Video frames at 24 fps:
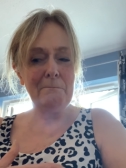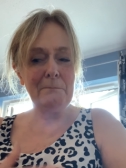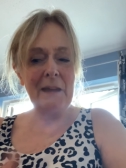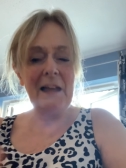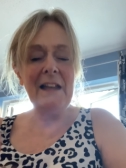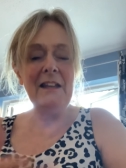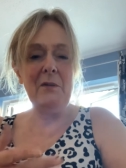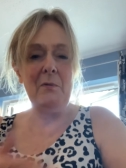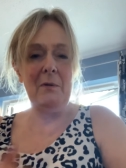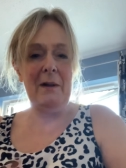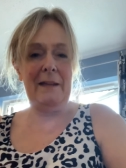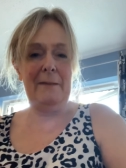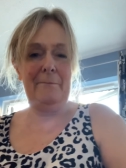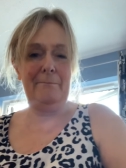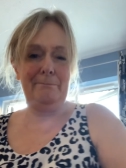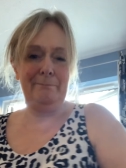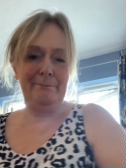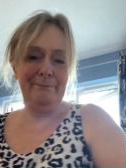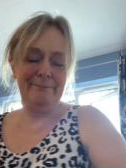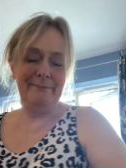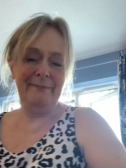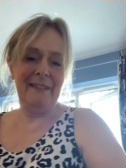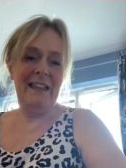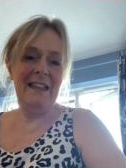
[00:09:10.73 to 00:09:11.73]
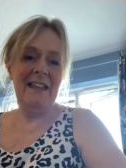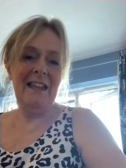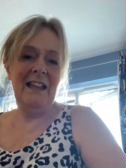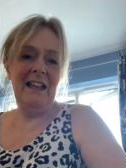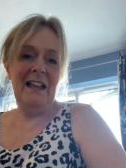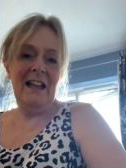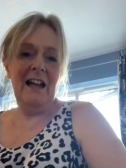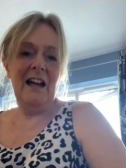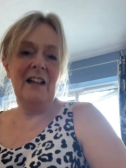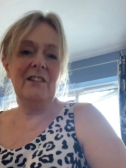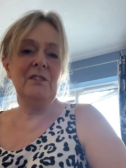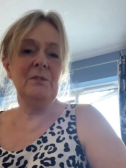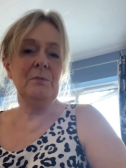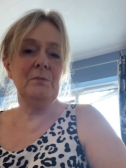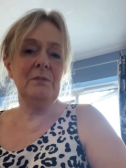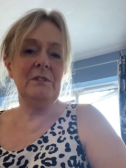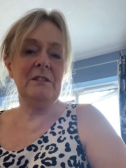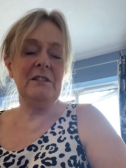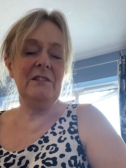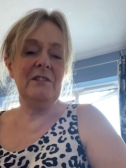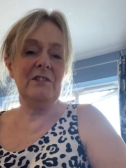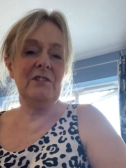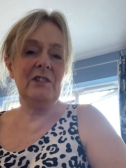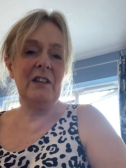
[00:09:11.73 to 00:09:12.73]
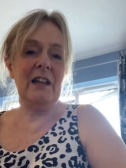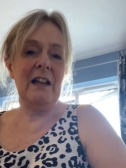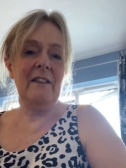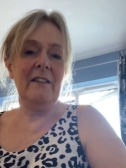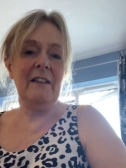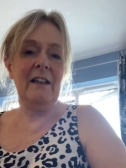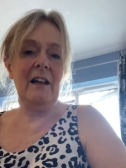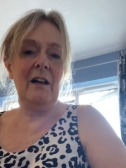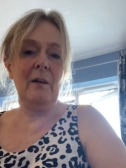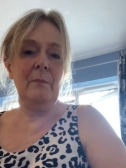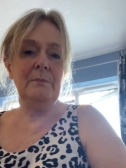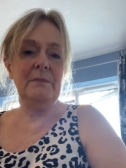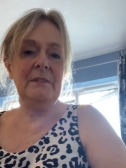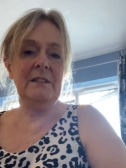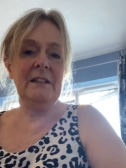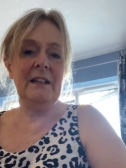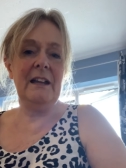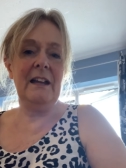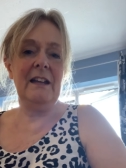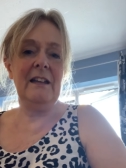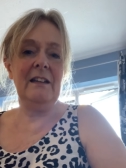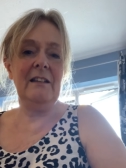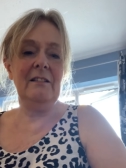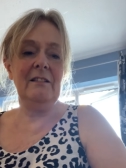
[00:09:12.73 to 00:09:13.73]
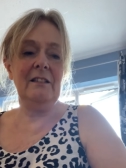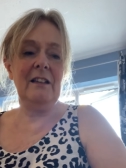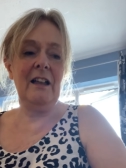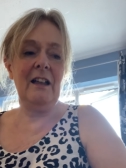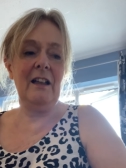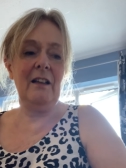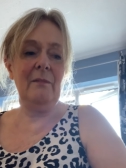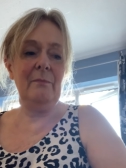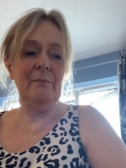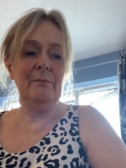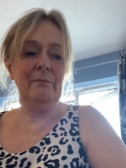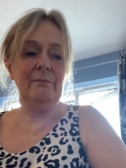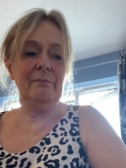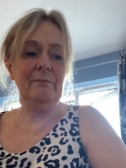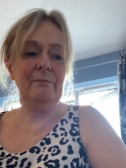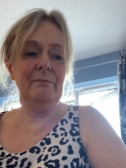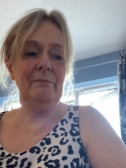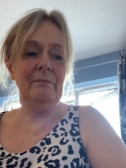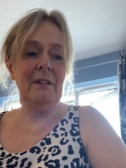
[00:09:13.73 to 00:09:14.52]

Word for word: Anyway, I just wanted to share that up to date um,